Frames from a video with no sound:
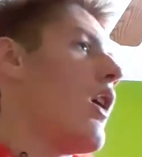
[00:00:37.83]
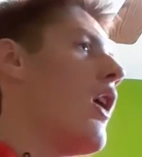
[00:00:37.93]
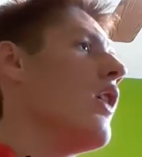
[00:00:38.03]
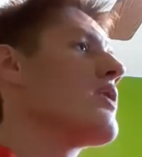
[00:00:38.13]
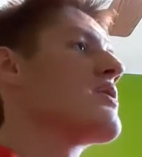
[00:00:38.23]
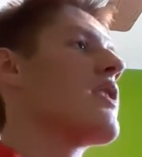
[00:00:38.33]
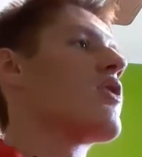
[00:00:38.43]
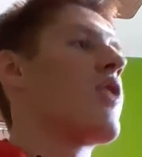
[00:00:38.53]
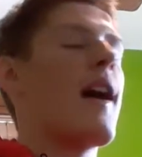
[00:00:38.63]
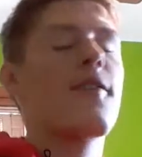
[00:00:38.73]
Olosnech
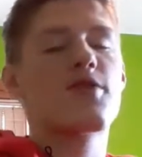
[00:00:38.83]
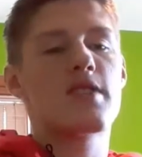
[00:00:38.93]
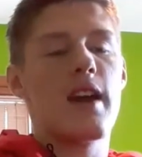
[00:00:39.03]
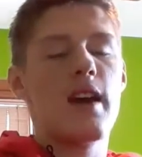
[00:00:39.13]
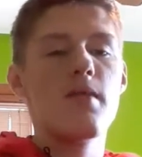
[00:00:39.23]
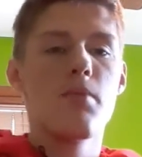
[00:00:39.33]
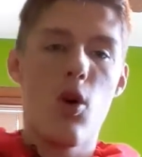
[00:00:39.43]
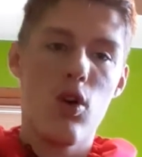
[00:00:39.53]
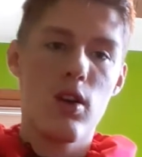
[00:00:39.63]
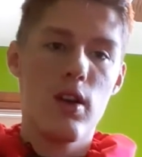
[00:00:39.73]
Crafts and
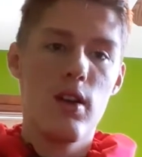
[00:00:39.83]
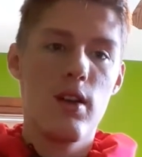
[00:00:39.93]
More.